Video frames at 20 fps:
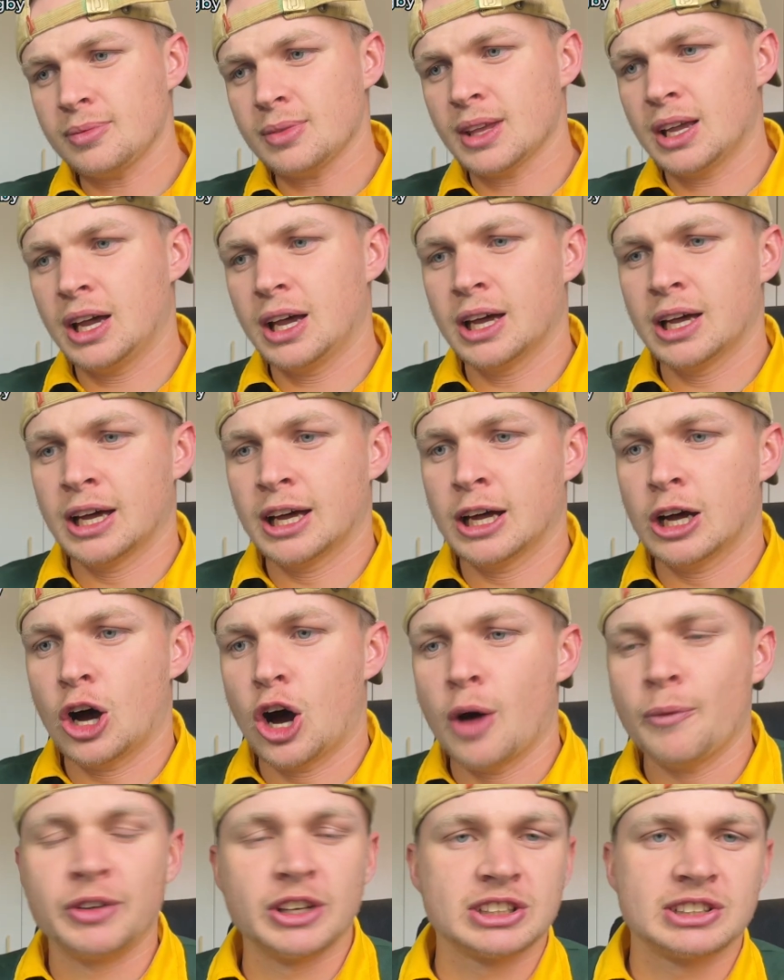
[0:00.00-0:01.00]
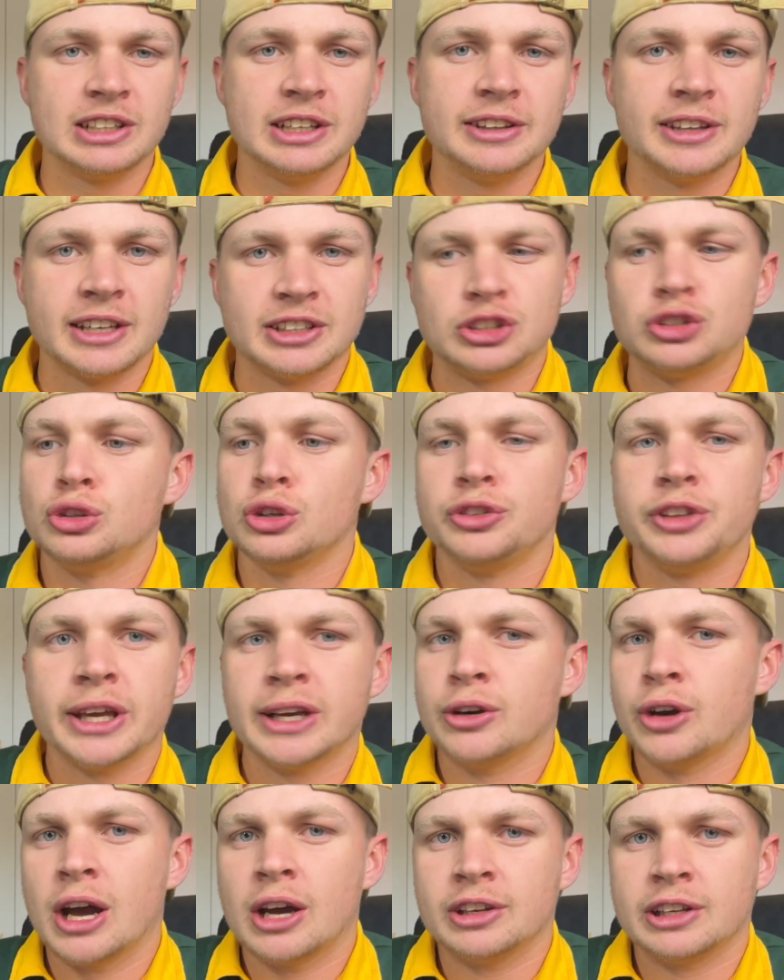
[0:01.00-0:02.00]
Obviously, they stood their
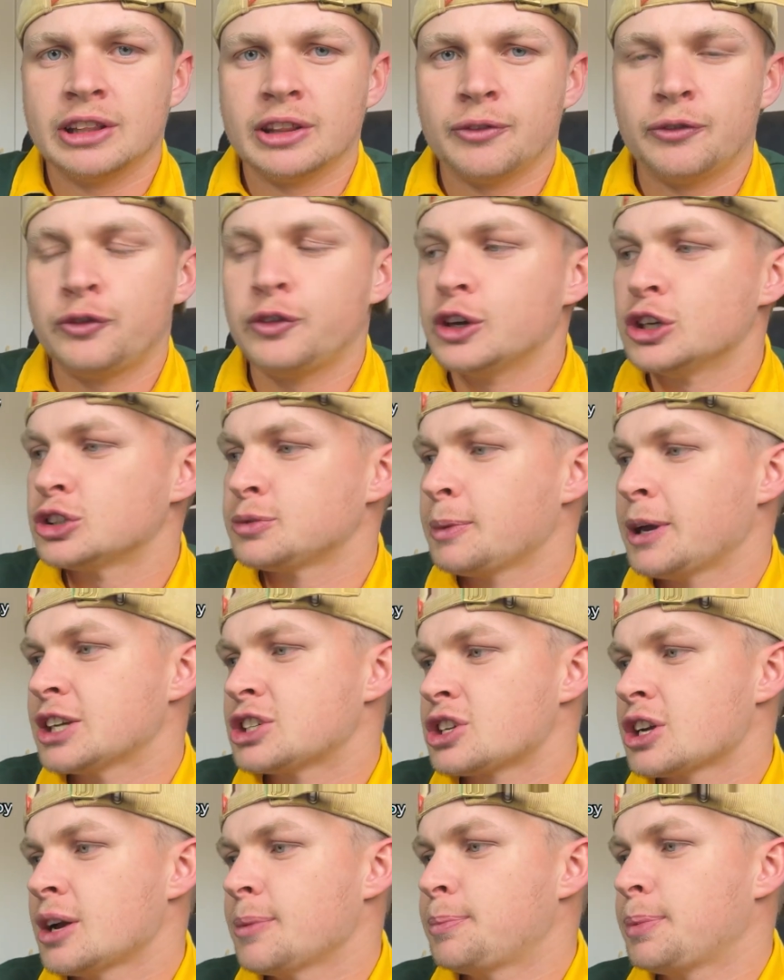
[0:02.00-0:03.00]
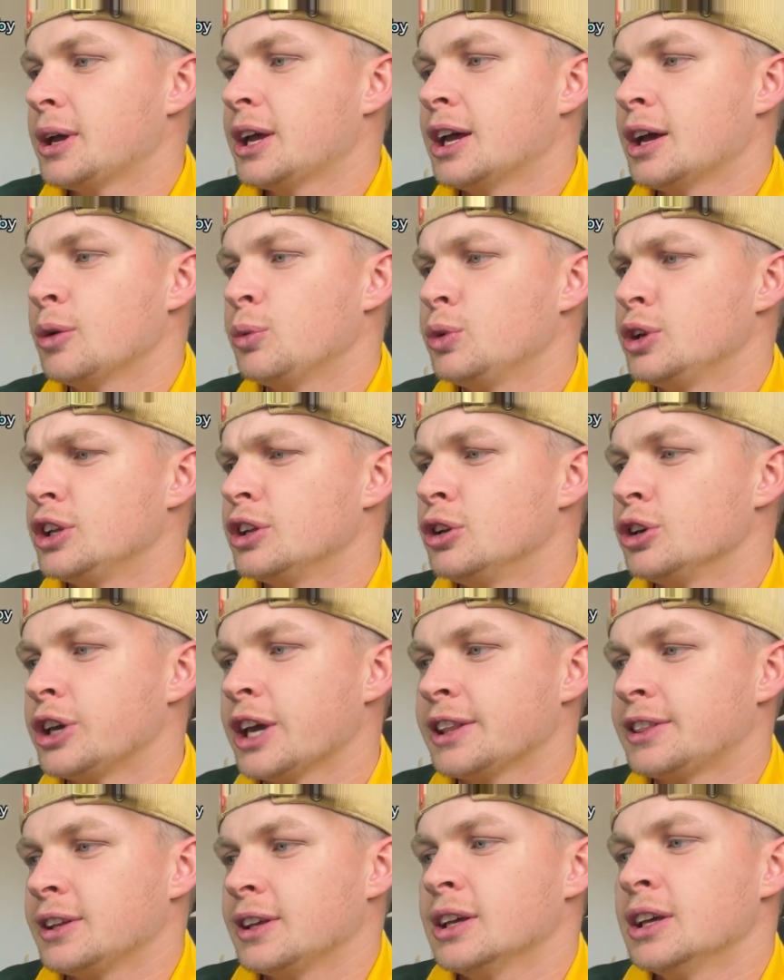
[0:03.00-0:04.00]
ground in the first matchup when you look
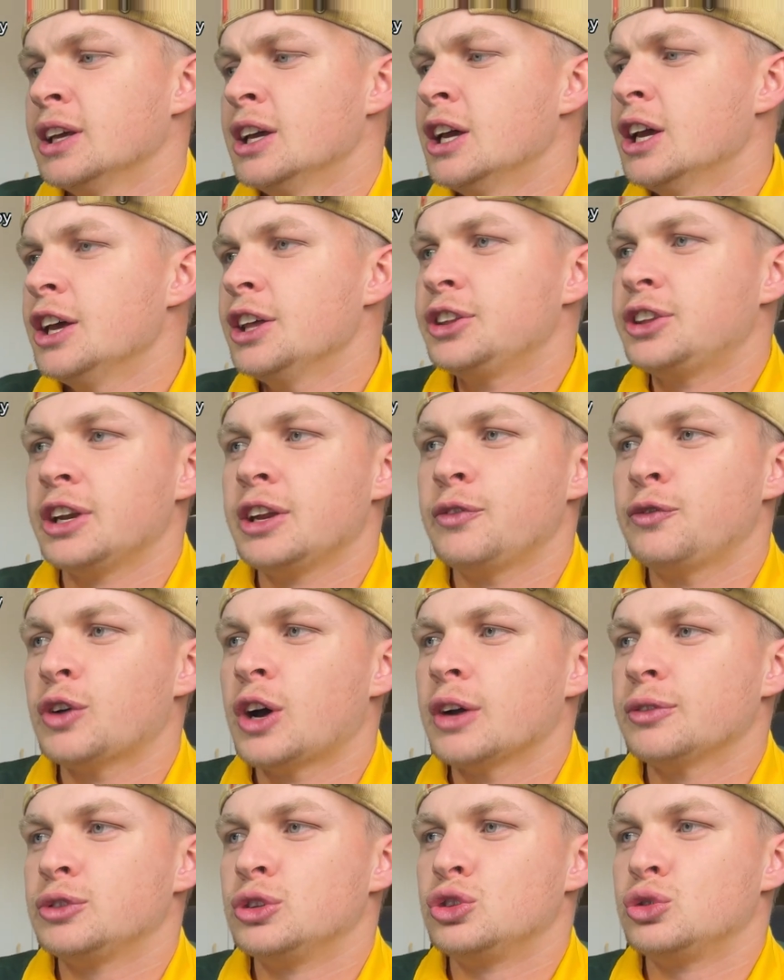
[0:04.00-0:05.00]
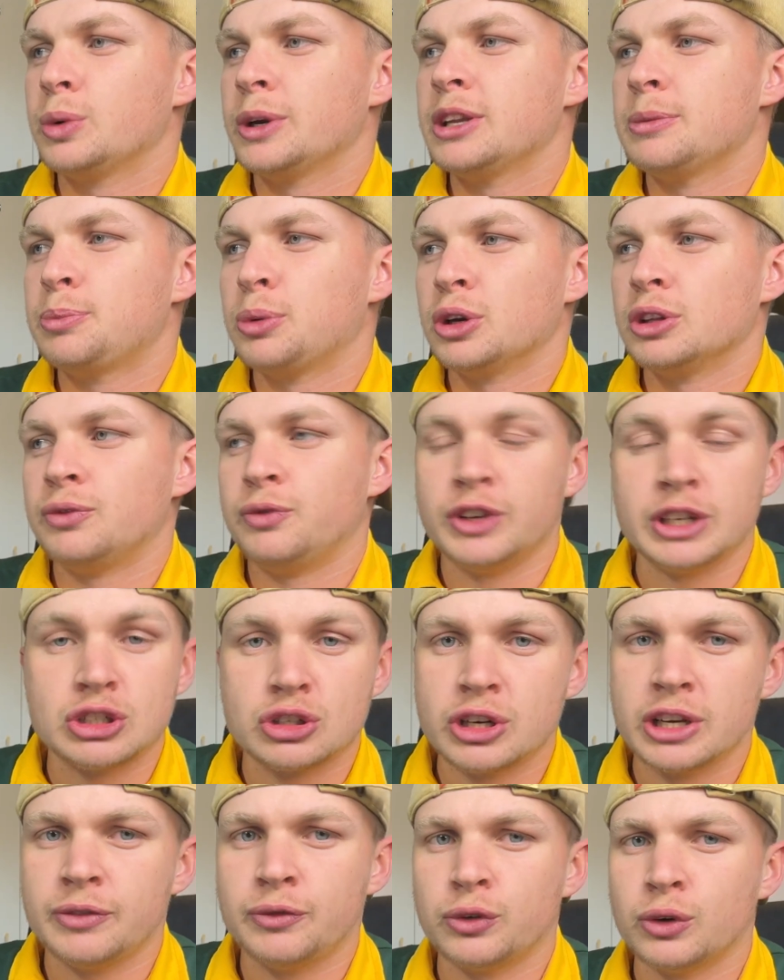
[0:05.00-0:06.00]
at the 35-20 point
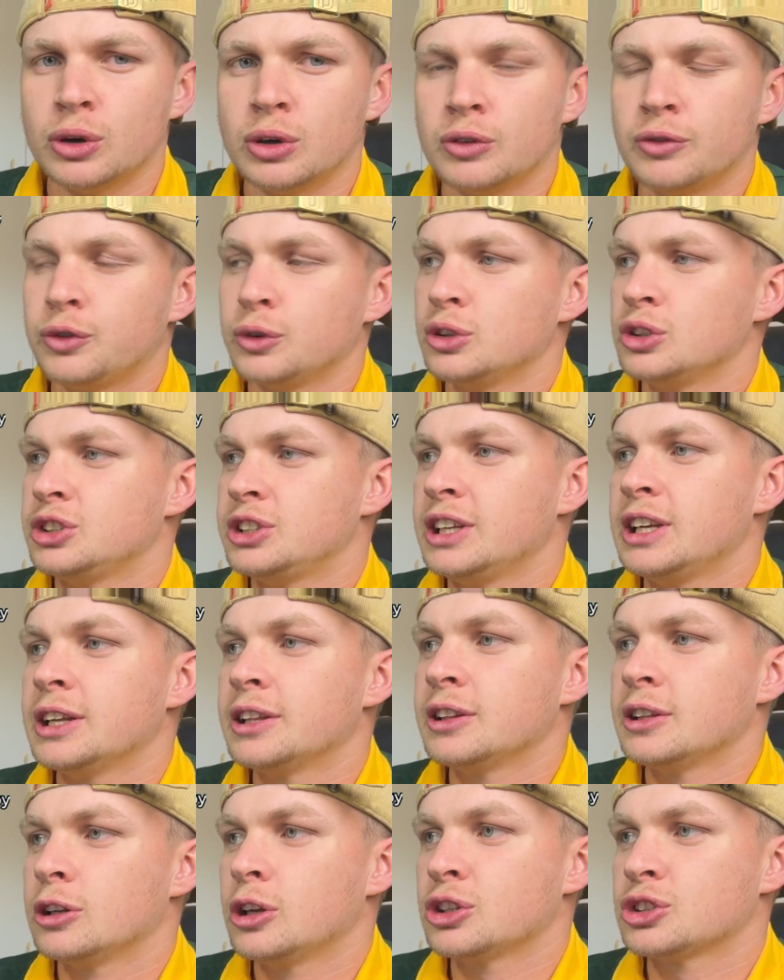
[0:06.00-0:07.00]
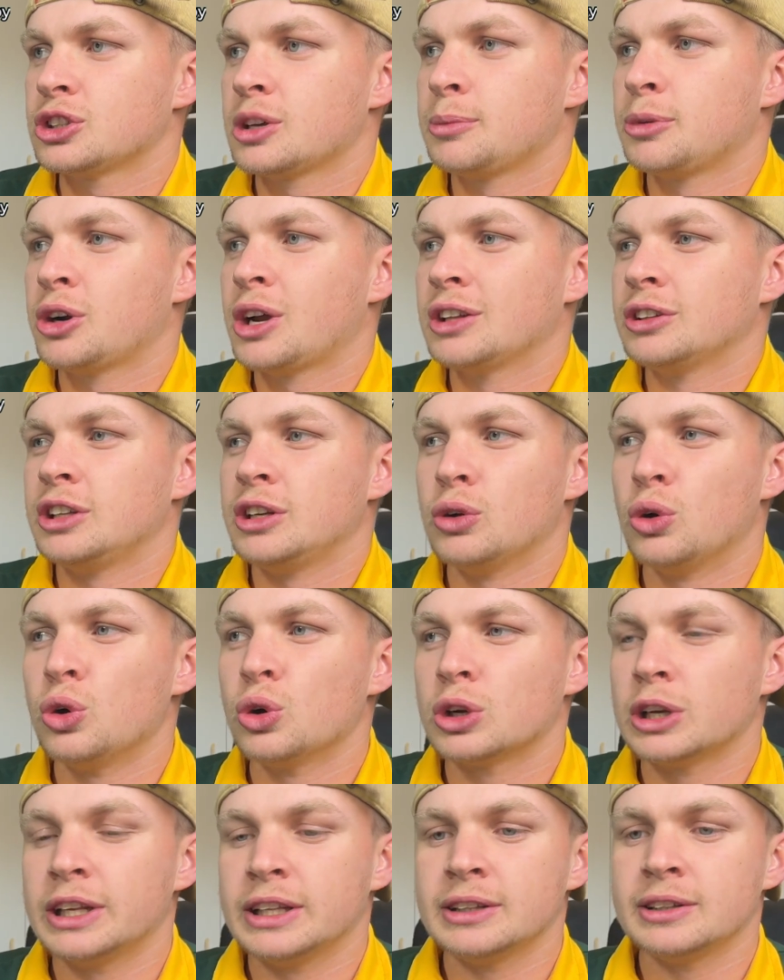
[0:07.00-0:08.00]
victory for New Zealand last time around in
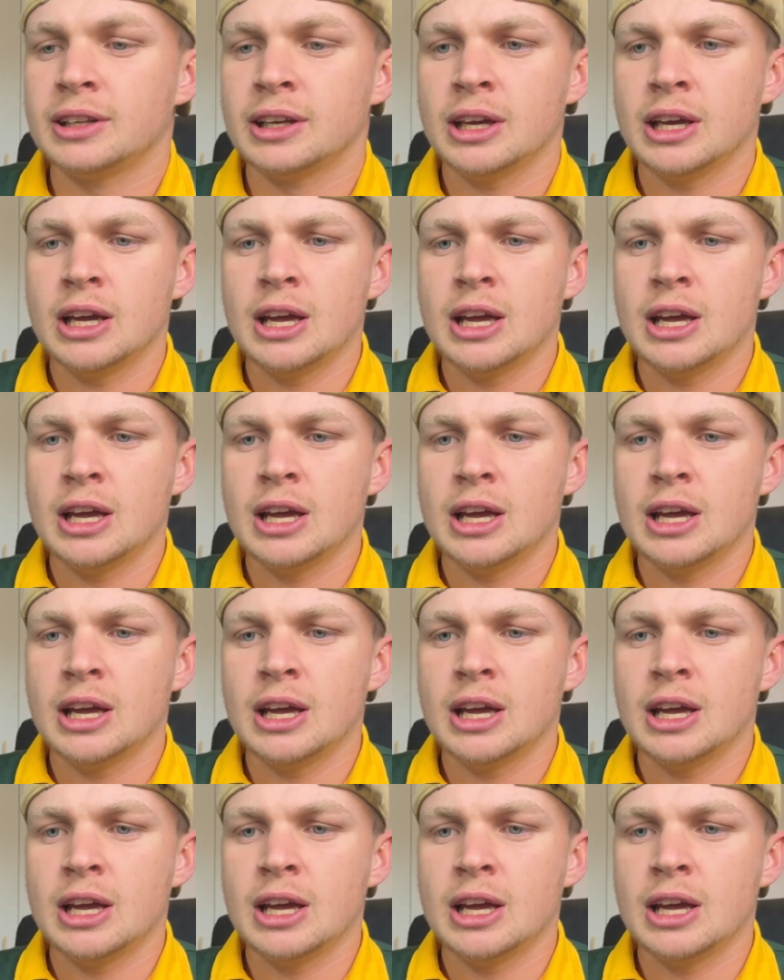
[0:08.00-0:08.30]
Auckland.